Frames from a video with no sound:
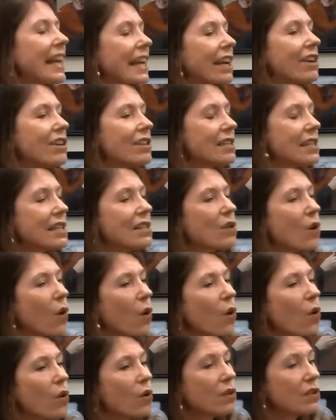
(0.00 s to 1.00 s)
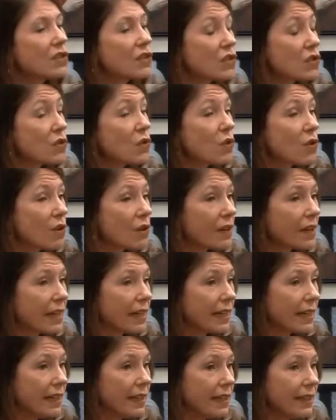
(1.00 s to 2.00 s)
and here's this whole
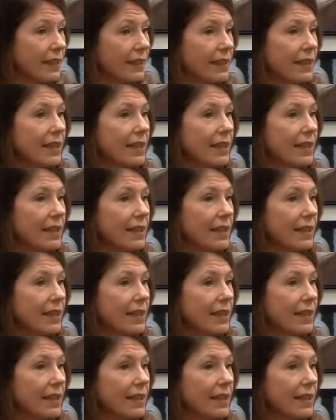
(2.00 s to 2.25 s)
story.